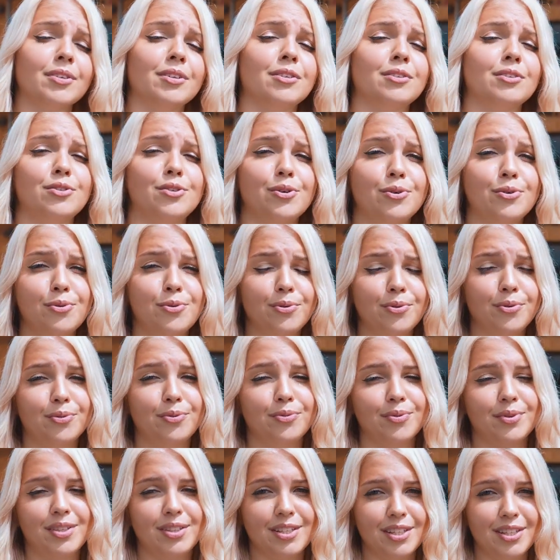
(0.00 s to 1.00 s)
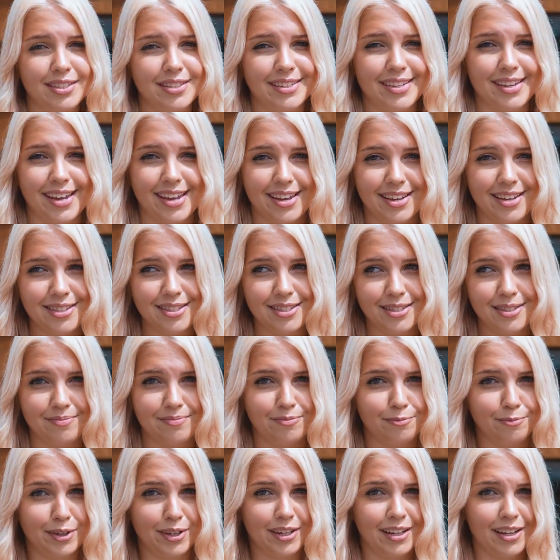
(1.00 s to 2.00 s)
So in this case,
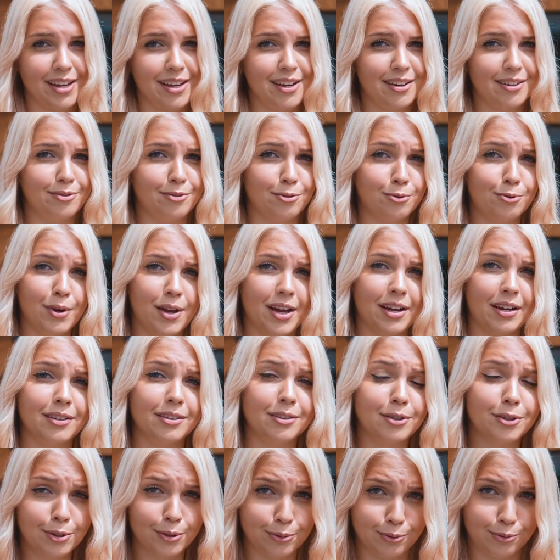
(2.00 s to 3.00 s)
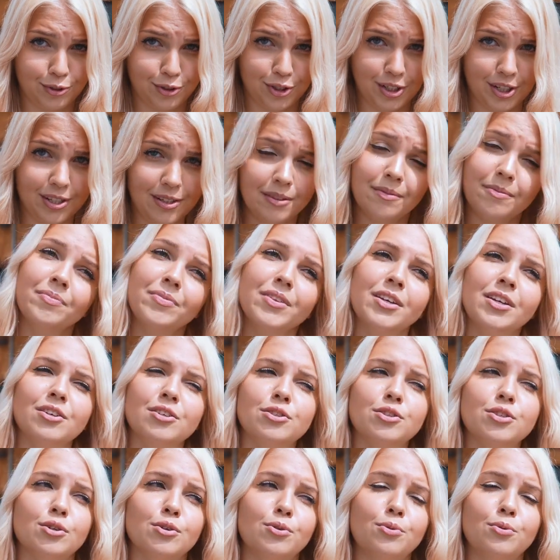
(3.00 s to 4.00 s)
we can do a conclusion.
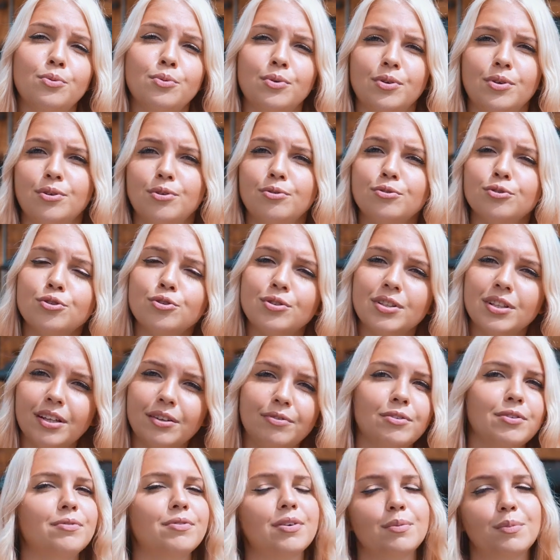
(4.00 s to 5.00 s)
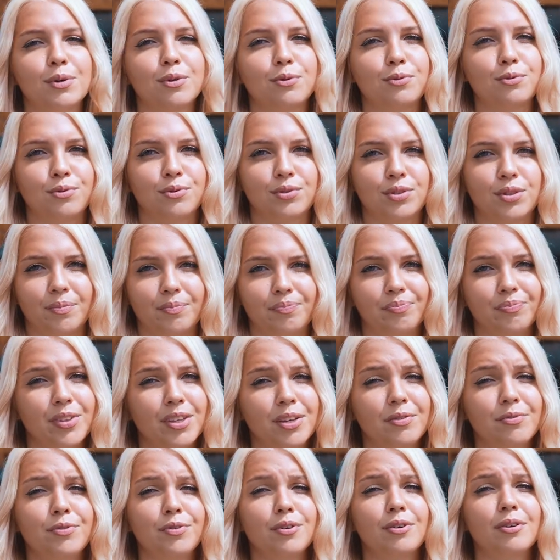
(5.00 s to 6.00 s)
So you should live in Famagusta
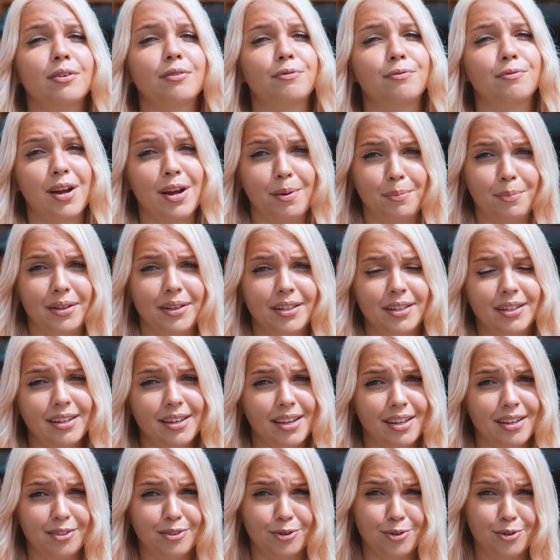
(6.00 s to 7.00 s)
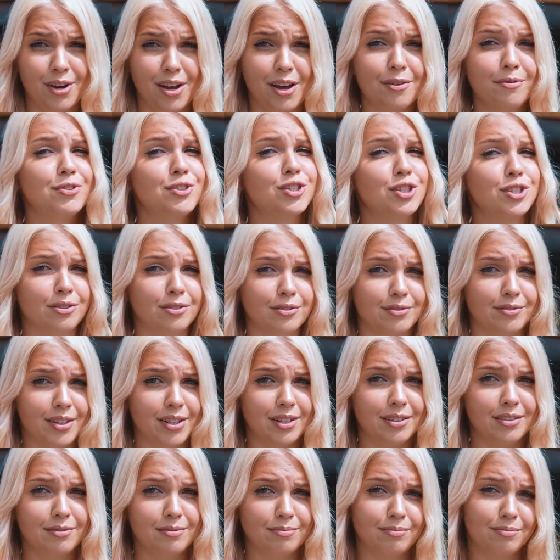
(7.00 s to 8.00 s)
if you are family and you have
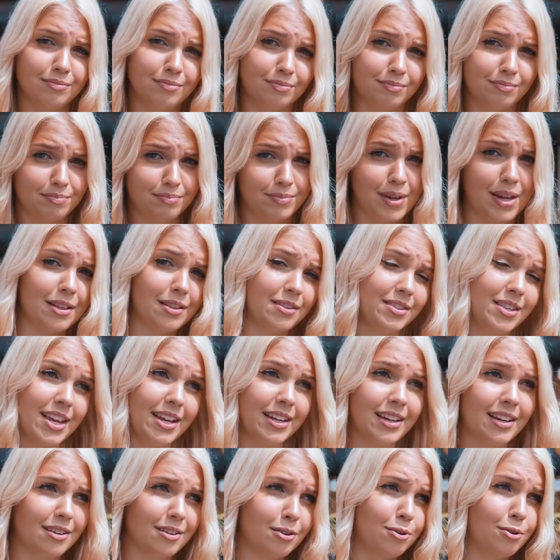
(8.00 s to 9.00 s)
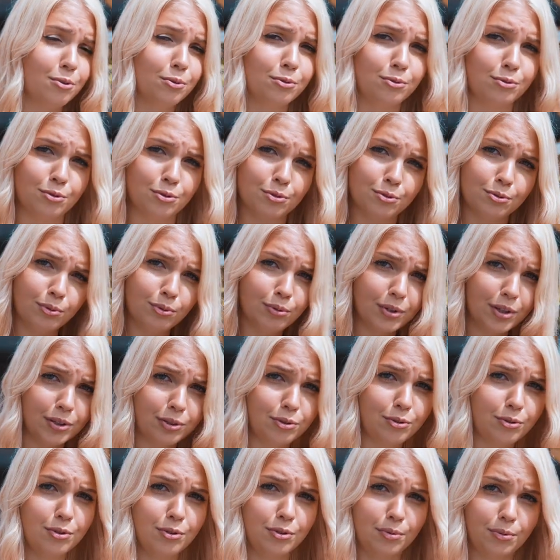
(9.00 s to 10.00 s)
children and they can go to school and
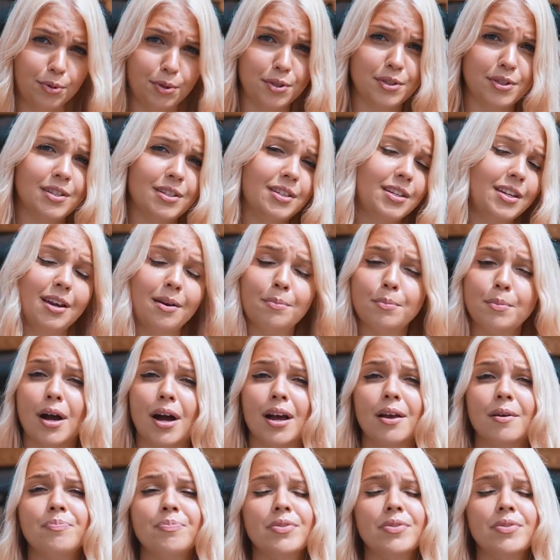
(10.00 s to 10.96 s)
to university nearby.